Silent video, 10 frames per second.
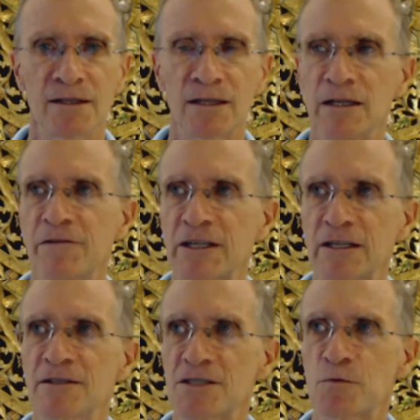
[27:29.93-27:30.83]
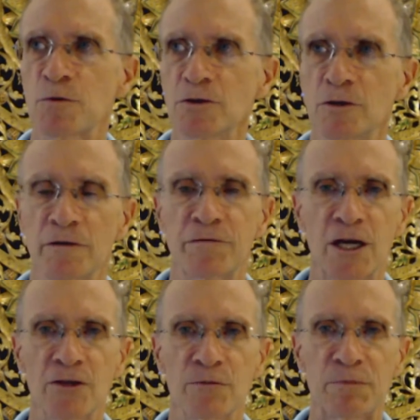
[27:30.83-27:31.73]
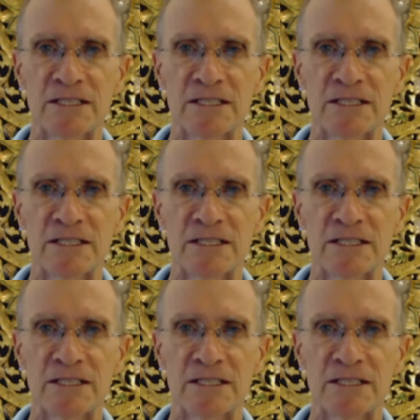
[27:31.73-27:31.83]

living in this world, if you're going to be